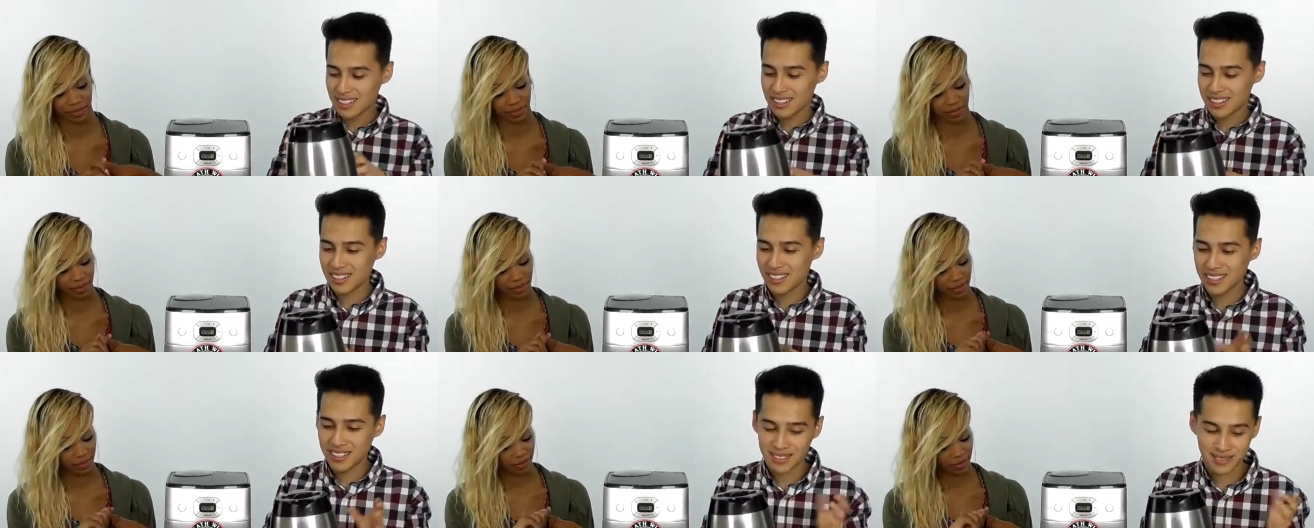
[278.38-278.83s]
Speaker 1: uh,
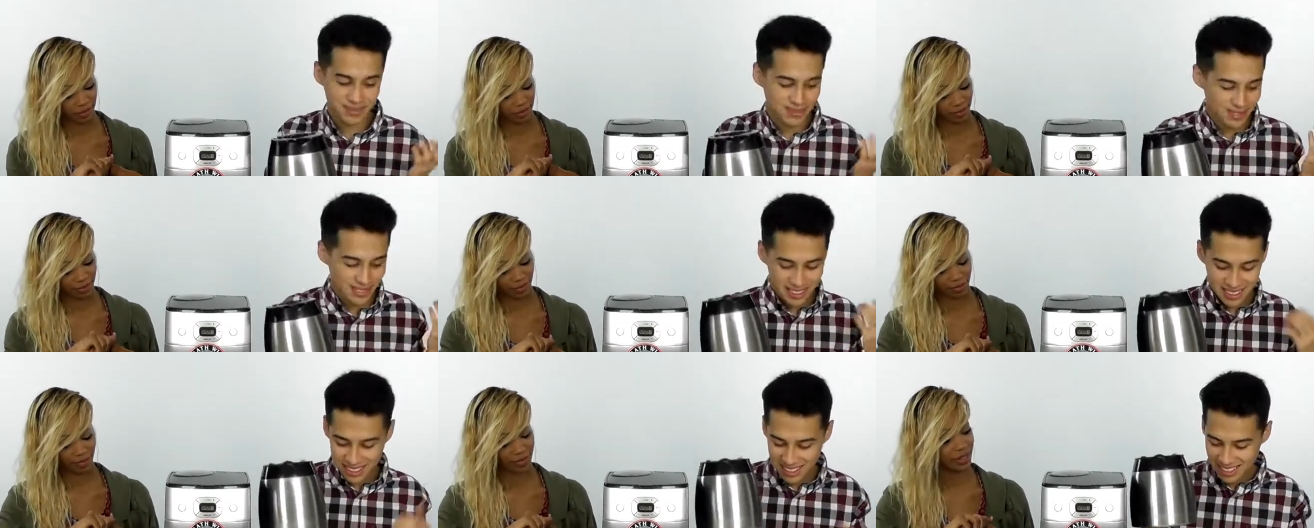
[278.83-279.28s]

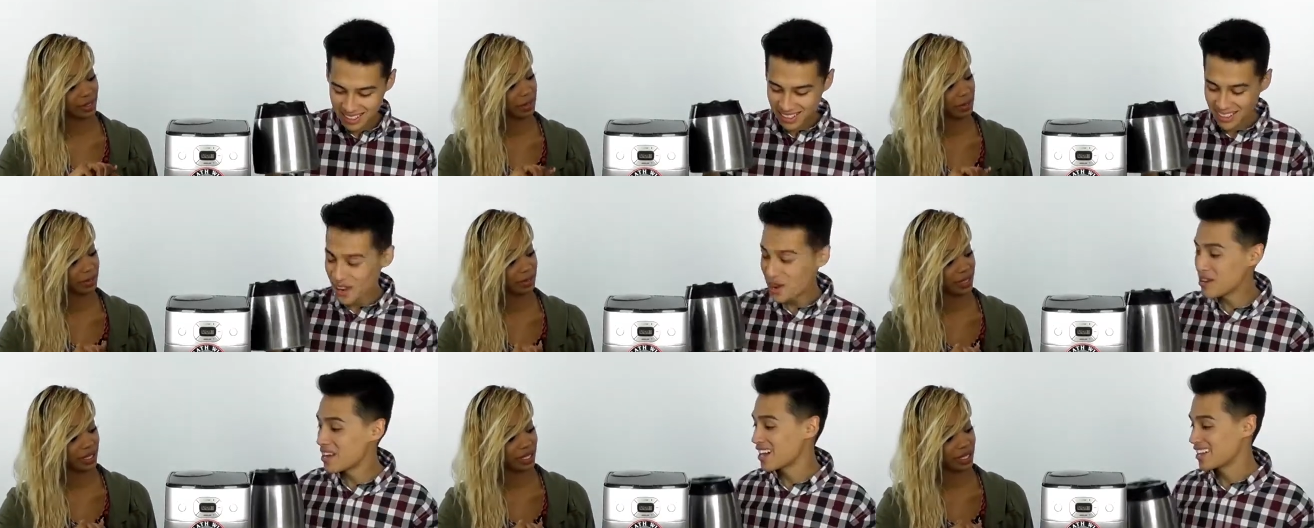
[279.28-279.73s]

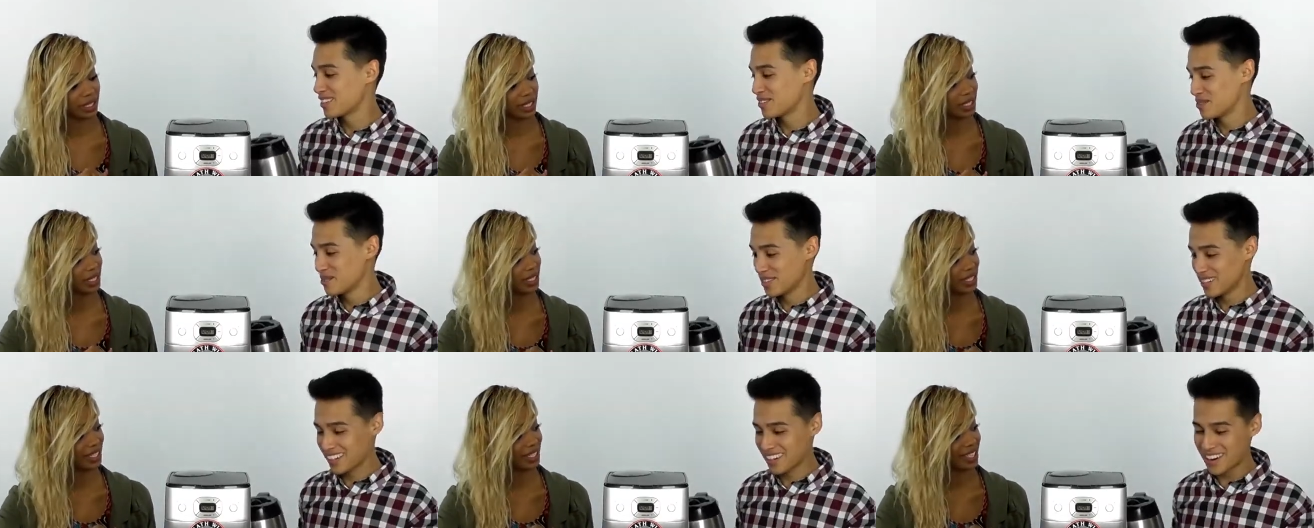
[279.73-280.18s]
oh yeah, do
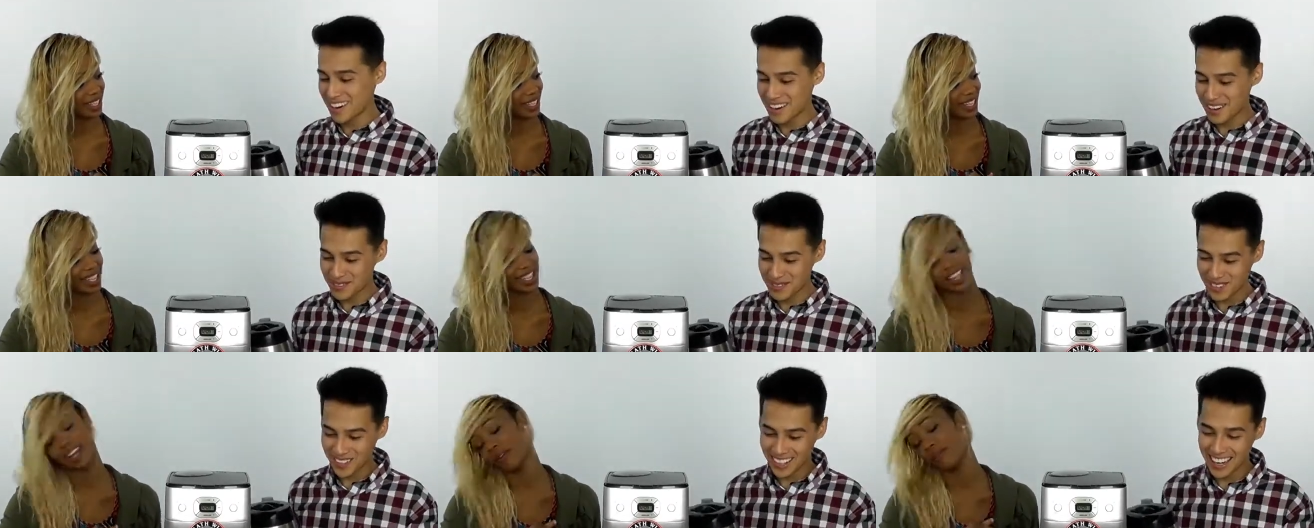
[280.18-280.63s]
your caramel.